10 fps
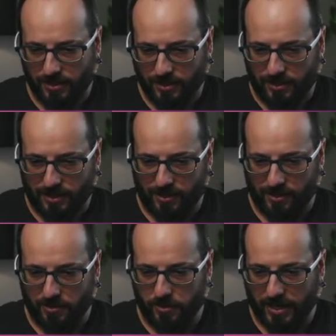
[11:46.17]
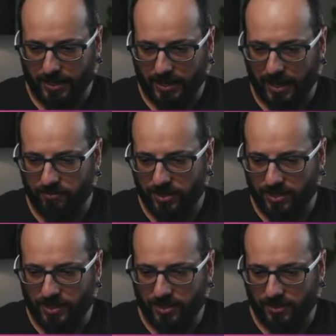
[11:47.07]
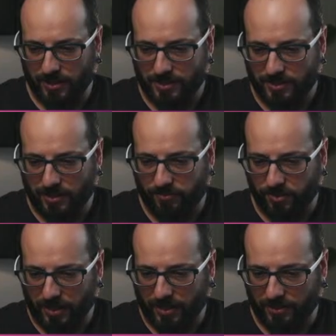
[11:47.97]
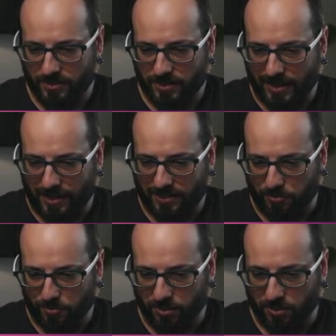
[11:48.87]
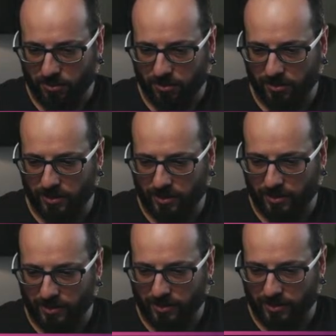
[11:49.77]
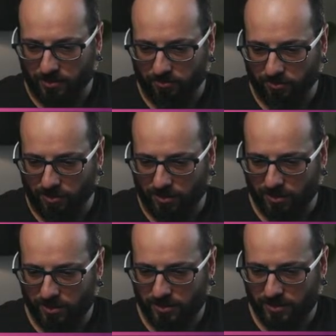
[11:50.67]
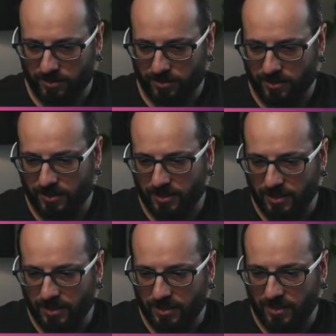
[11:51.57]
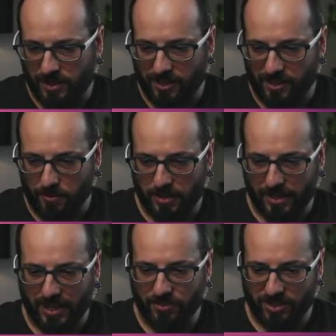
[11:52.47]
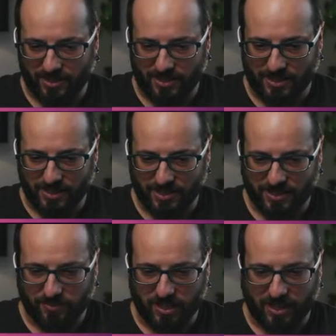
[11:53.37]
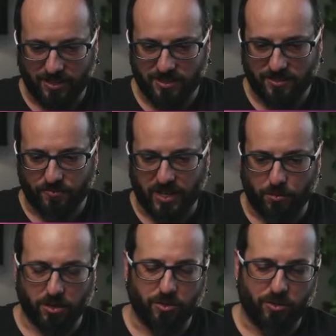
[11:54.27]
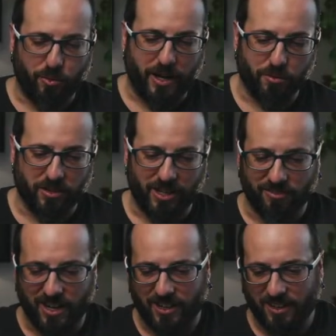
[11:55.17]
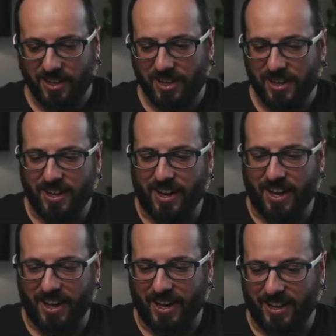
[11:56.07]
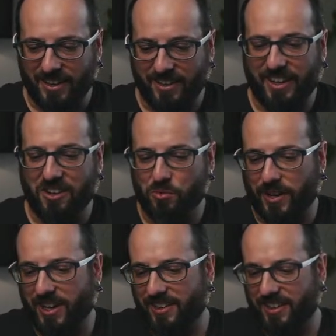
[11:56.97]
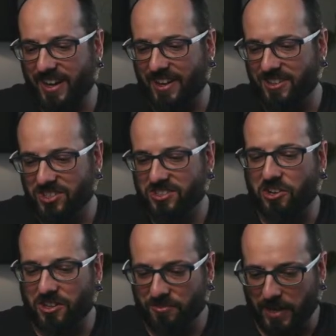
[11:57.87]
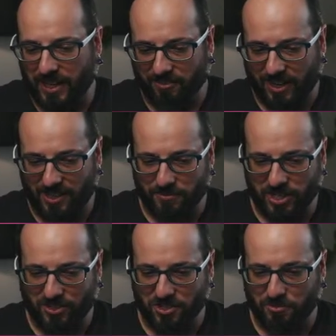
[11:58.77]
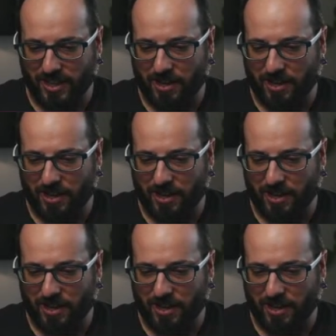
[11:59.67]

I gave it a list of things that were wrong. I gave it this list of things that weren't quite working right. And it went and just started making random changes without my